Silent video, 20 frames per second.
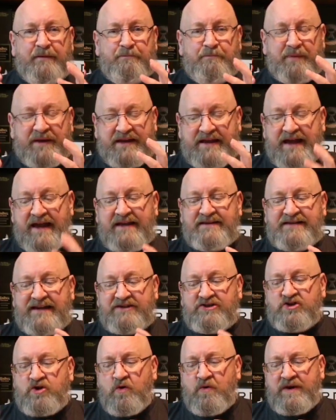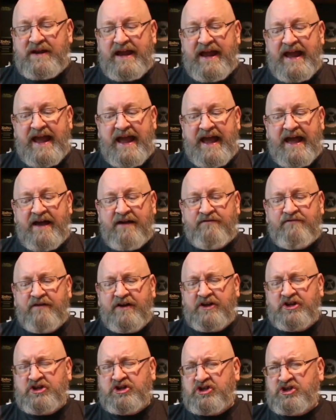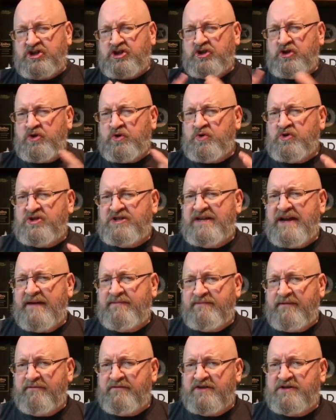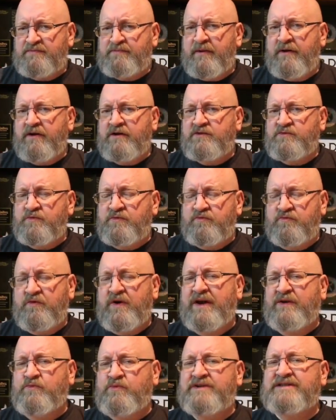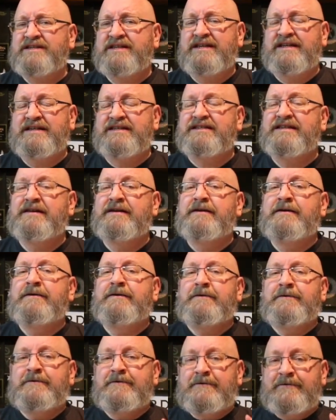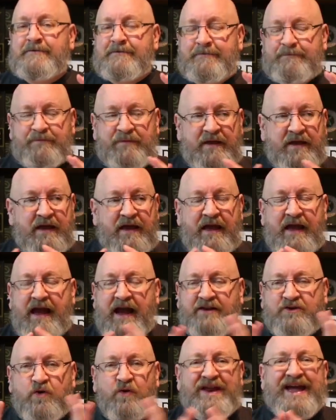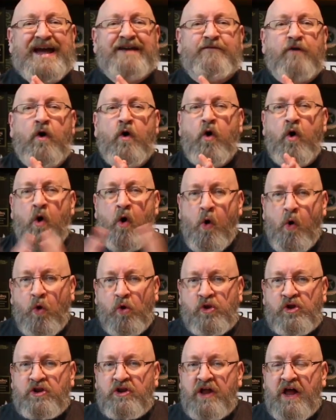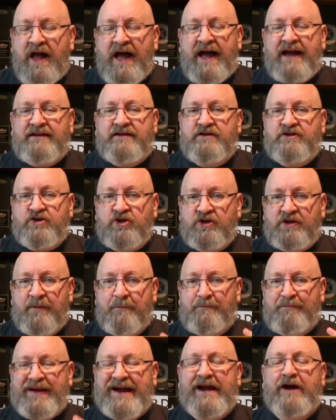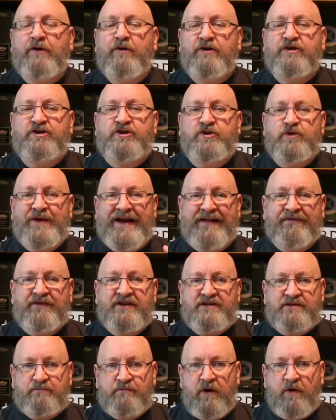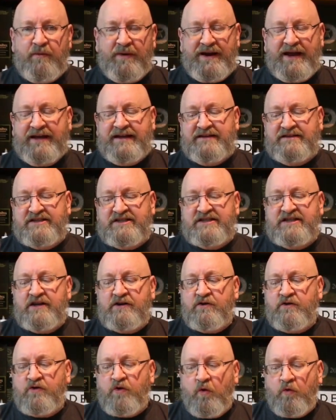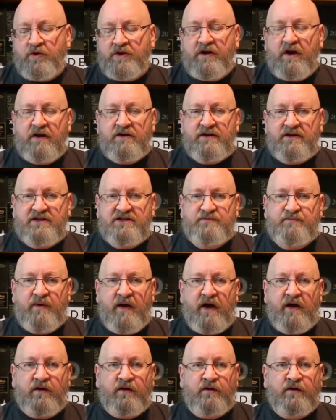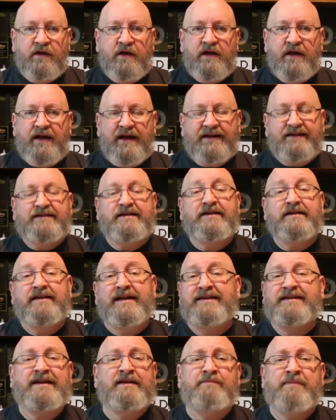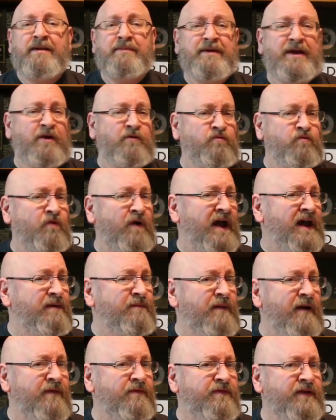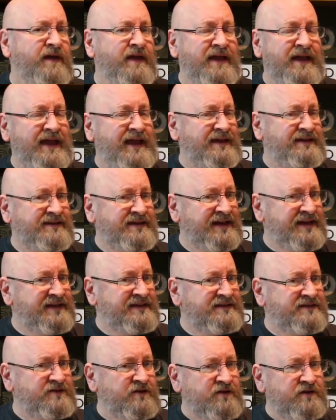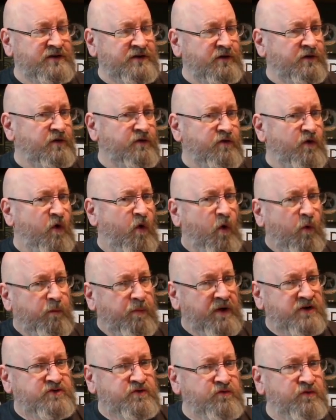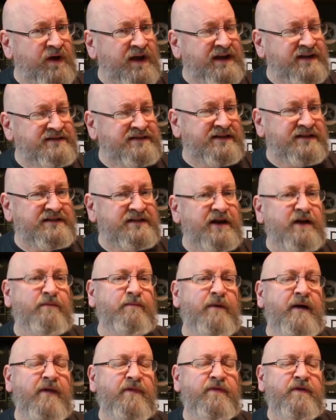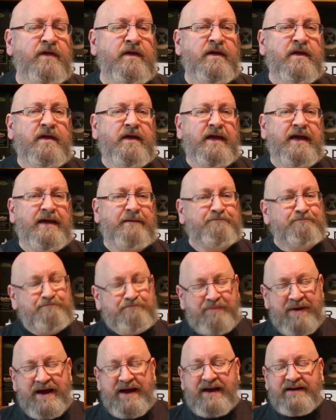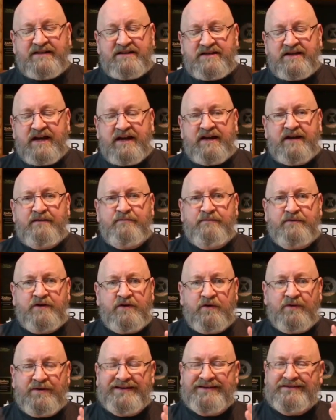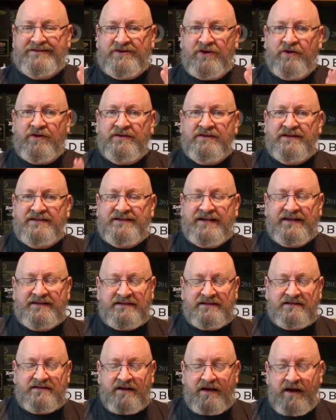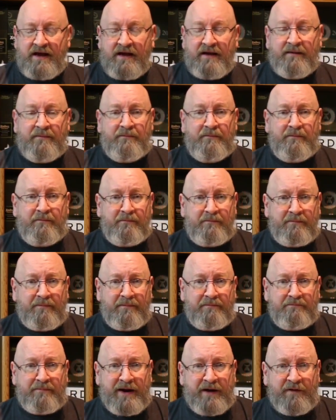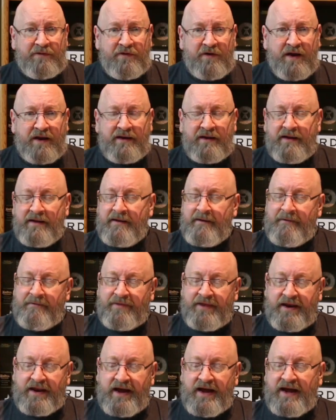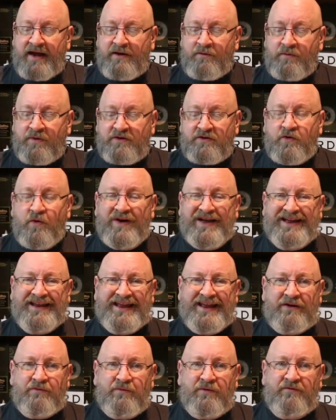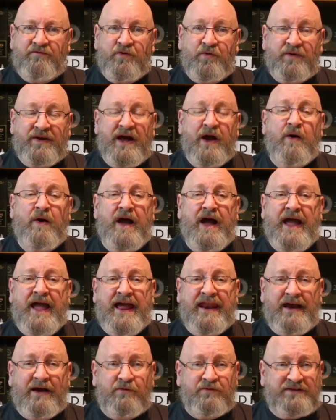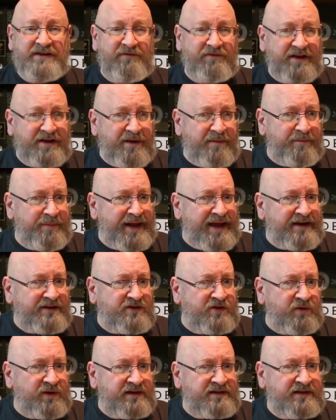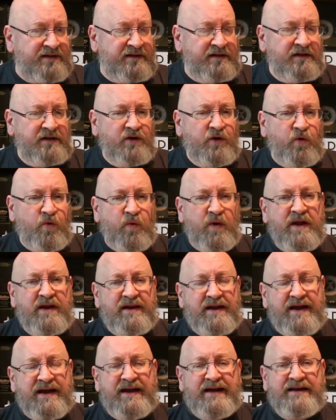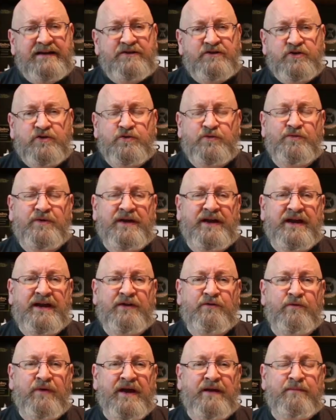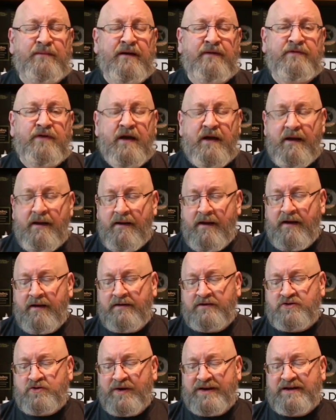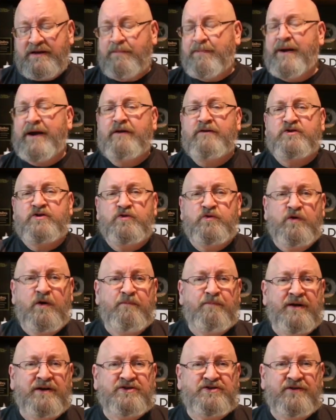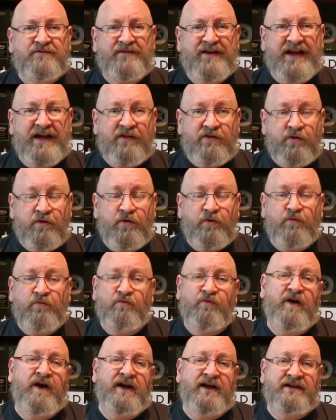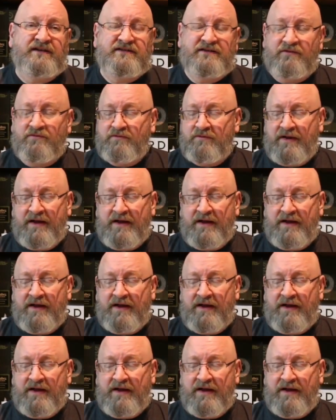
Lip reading: Because I don't have a huge depth of experience with rye whiskeys, I don't have a whole lot to compare it to at this moment. I considered holding on to this bottle until I did maybe a rye month and taste, you know, go through a whole bunch of ryes an entire month. But I decided, you know, during this Texas marathon that I would go ahead and review it now. And I will definitely come back to it when I do a rye month so I can compare it to a bunch of other ryes,